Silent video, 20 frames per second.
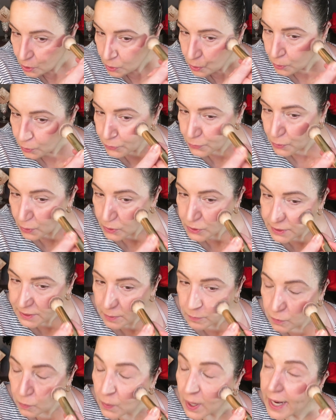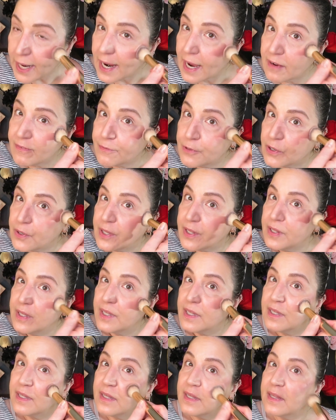who throws them away after
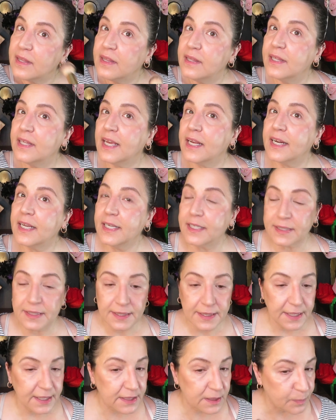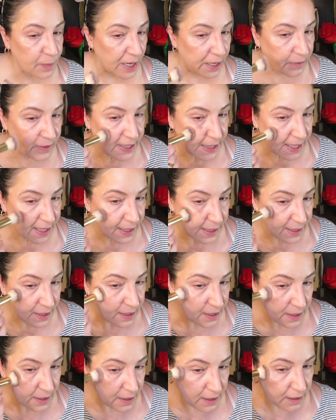it hits the expiry date?
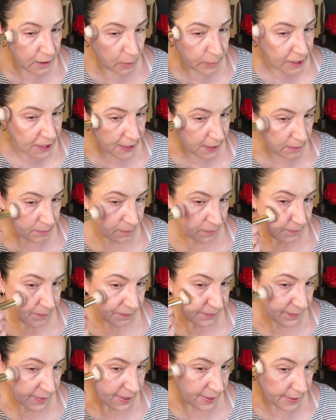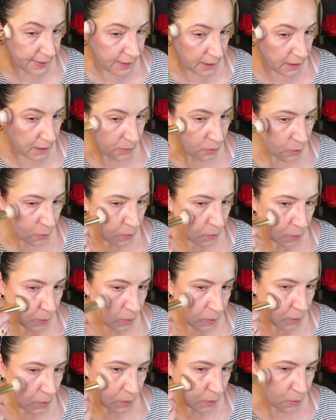Nobody.
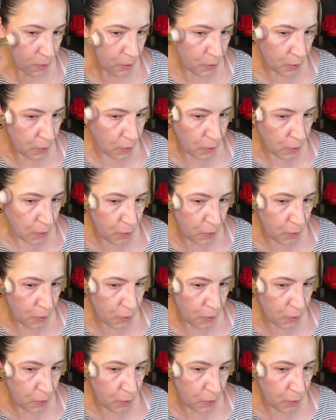Nobody.